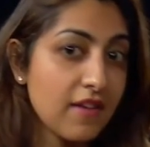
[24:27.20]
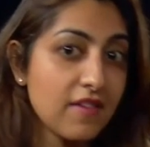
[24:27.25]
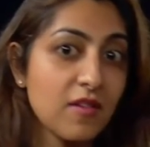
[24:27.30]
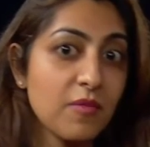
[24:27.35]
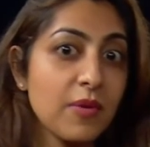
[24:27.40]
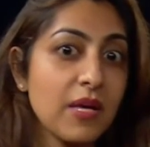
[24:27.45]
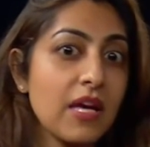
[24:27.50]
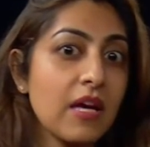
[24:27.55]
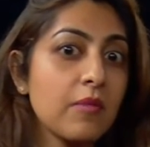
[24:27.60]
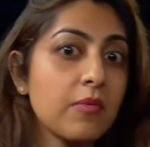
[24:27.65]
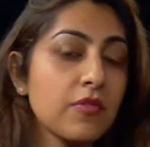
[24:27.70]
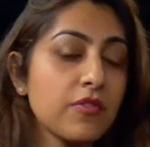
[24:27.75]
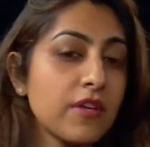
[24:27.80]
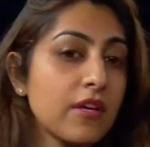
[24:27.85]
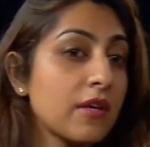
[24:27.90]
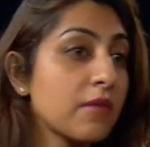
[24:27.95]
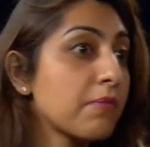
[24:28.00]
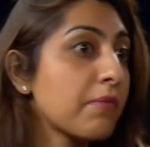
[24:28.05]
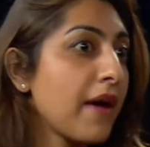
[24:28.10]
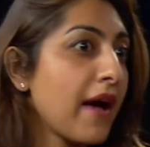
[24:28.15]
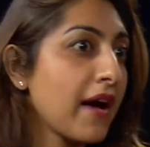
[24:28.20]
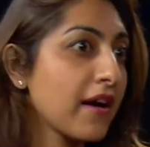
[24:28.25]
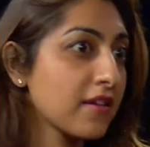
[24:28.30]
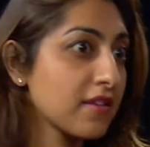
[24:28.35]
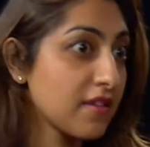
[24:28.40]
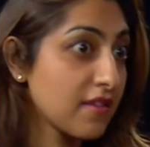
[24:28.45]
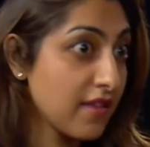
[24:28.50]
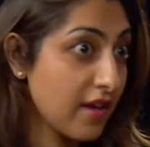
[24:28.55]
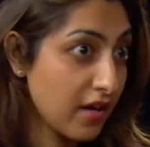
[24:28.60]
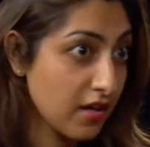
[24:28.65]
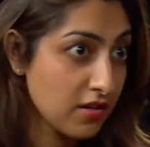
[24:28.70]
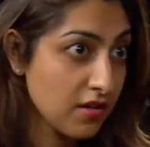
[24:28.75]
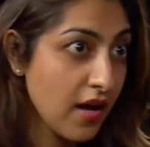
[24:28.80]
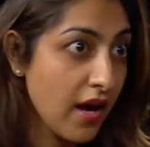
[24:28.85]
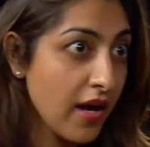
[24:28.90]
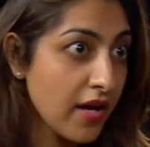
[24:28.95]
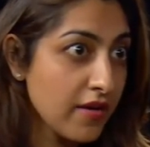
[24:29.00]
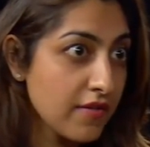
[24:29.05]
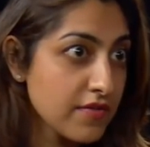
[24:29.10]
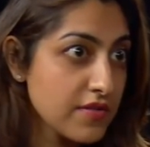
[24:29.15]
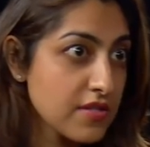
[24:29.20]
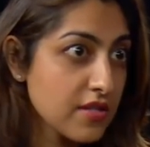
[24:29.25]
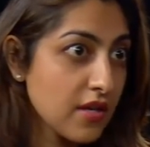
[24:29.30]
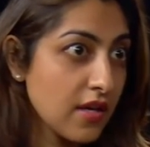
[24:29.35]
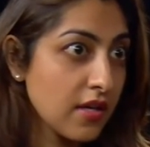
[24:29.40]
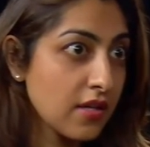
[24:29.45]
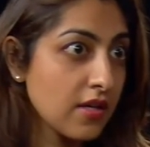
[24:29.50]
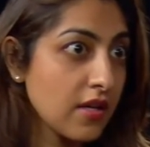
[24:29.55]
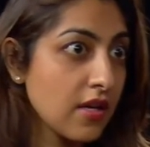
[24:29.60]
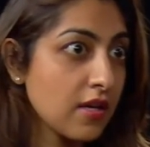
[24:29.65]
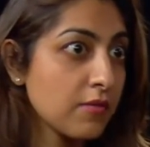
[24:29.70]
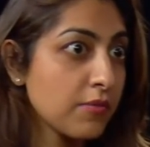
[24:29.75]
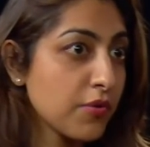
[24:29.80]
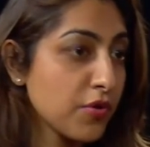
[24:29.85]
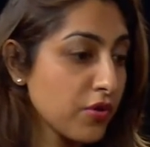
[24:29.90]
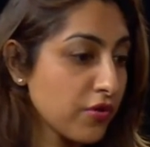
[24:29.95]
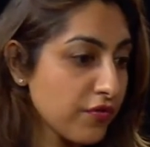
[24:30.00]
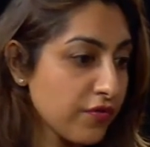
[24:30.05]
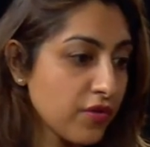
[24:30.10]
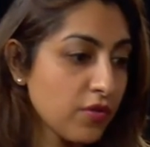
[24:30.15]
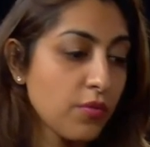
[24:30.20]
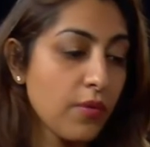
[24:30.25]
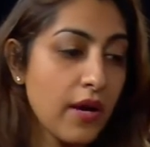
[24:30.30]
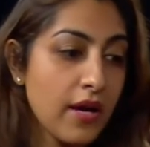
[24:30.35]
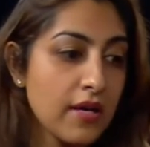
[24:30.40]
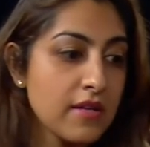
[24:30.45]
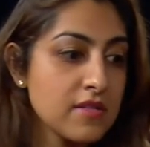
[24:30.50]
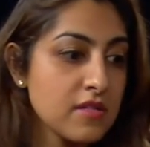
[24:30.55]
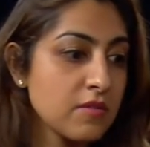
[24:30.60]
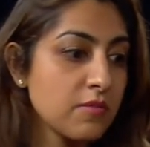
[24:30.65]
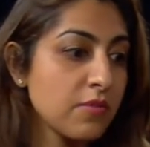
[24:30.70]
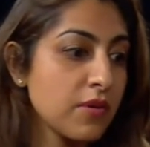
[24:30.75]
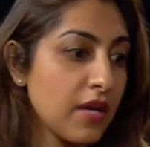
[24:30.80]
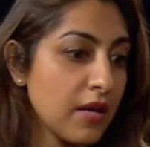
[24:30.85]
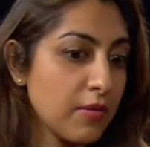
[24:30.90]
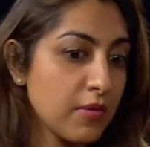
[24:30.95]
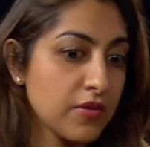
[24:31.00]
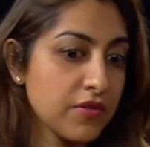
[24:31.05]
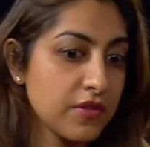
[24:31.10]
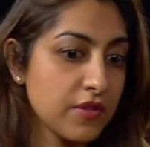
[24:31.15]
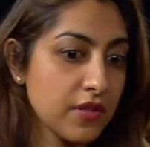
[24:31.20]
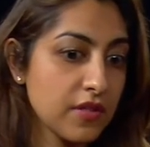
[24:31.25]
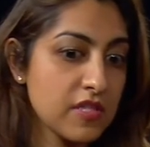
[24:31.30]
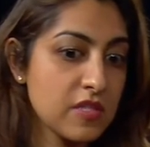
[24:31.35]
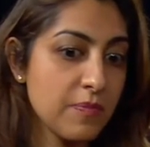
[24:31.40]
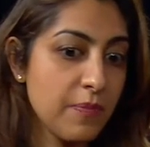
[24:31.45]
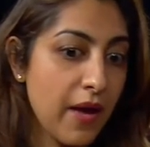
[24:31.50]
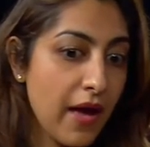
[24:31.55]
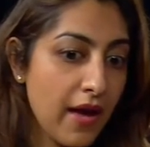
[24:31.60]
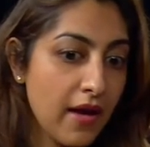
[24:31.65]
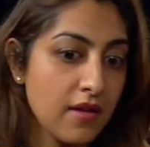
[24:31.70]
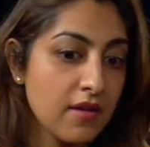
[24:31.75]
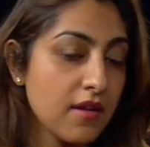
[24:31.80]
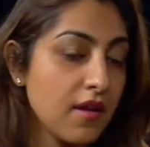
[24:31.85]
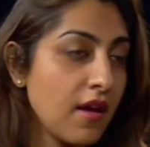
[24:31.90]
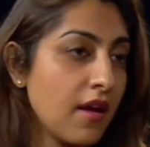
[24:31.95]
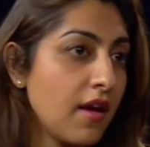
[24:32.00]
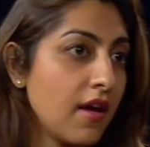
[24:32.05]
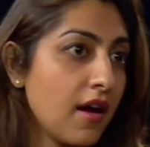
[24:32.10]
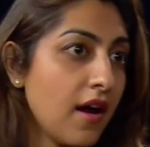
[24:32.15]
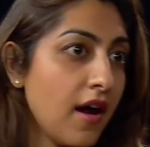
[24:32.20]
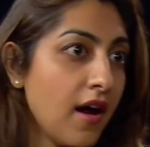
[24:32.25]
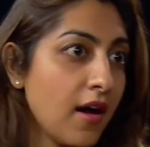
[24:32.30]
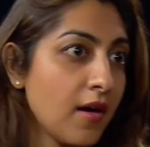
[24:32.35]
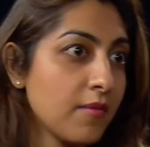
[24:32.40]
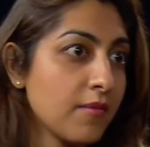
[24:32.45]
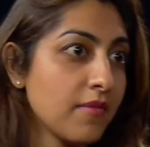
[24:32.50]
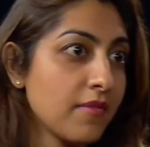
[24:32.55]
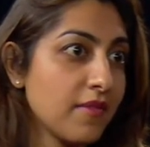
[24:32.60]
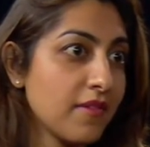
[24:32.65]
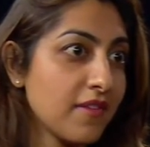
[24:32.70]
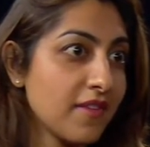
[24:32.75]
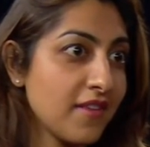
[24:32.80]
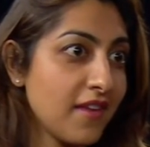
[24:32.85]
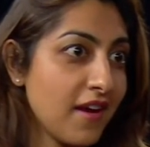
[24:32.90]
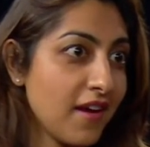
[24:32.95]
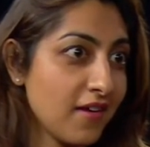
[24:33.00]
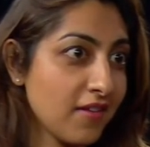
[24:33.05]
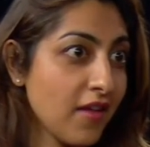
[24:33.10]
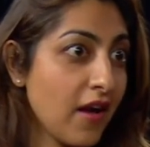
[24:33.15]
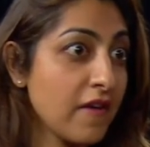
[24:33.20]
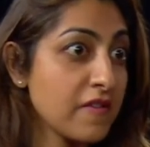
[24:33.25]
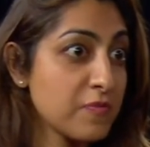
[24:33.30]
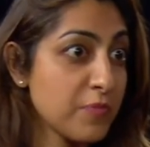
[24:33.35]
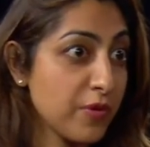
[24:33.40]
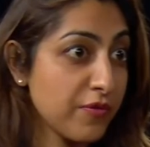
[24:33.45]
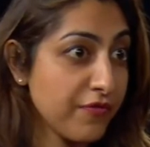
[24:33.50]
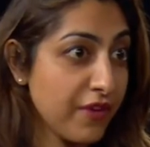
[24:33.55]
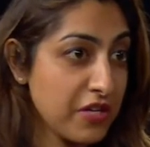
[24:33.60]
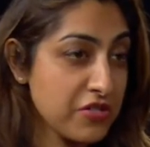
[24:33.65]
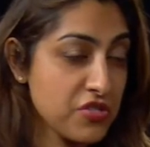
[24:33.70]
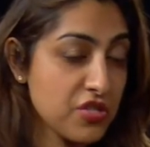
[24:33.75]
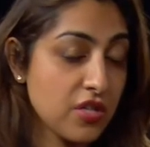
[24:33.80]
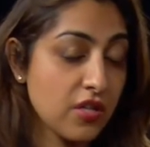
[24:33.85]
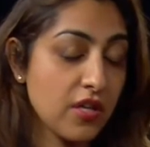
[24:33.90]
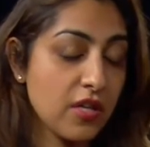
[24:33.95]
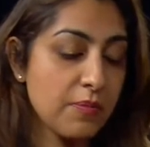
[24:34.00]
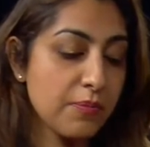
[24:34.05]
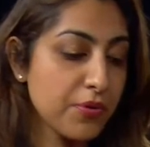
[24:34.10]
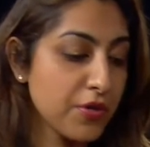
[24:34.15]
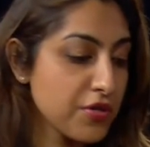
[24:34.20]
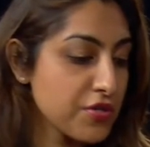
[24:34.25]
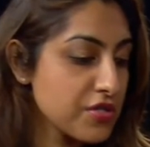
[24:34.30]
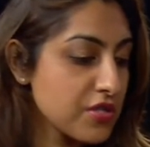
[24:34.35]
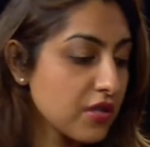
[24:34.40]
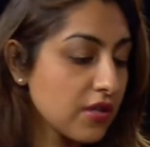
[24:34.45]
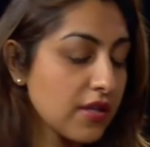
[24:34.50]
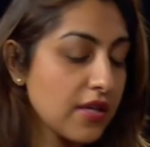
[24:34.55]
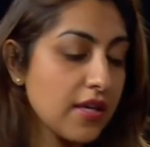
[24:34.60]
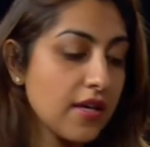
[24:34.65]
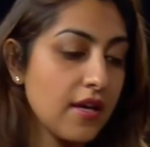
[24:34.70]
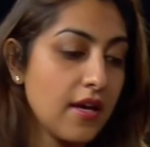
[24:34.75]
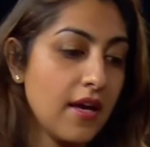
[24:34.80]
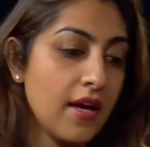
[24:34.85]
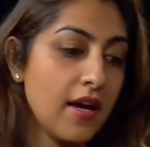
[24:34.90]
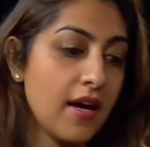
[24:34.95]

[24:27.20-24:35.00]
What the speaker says: to be able to impact their lives in beautiful ways and be able to expand their lives professionally, personally.